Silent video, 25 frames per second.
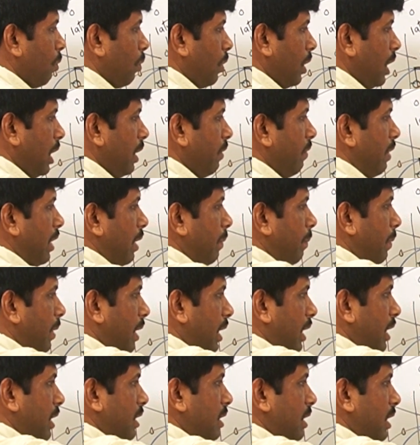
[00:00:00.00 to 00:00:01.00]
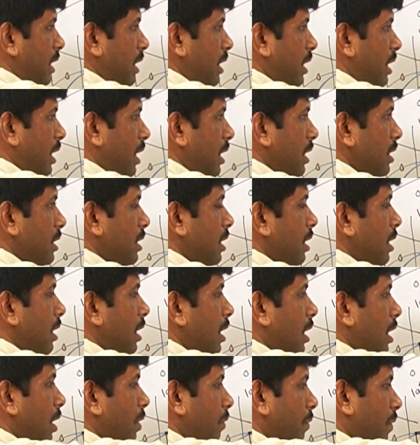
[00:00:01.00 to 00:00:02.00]
Only vaporization increase,
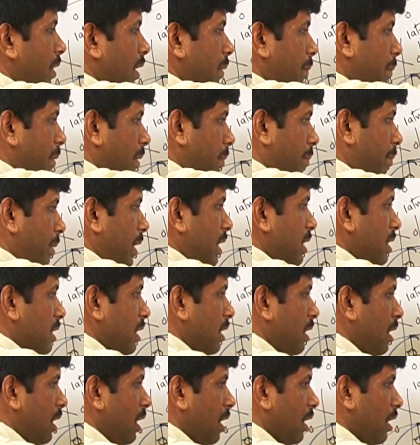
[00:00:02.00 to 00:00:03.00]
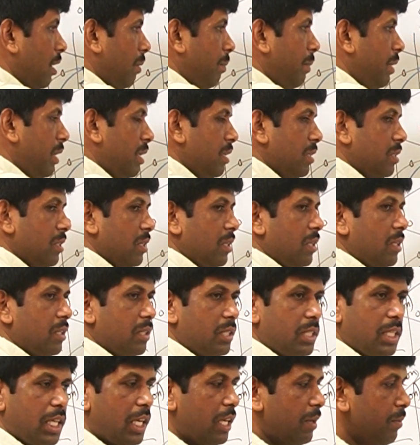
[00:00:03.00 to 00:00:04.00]
vapor pressure remains
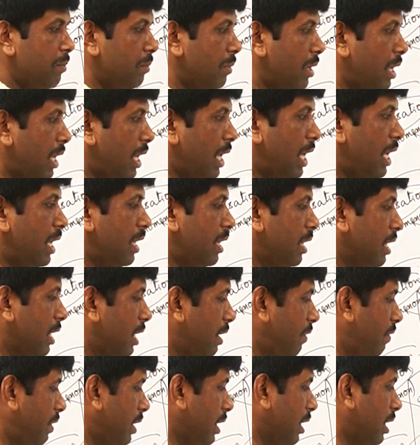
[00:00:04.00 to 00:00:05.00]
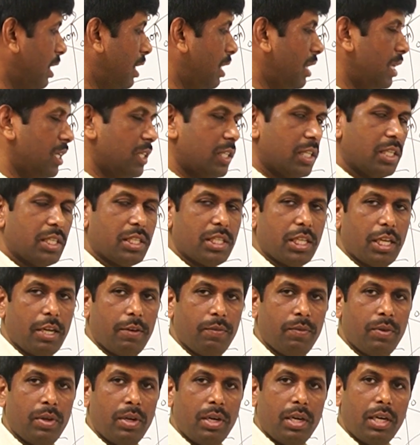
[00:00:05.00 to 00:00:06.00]
same at the given conditions
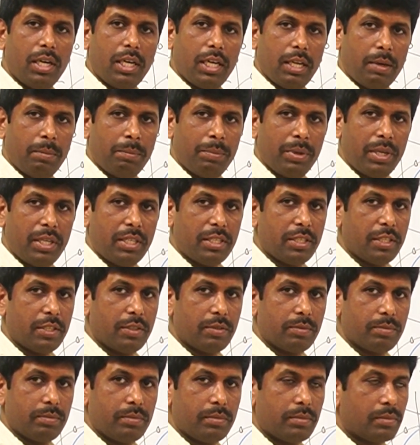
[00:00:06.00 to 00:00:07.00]
of temperature.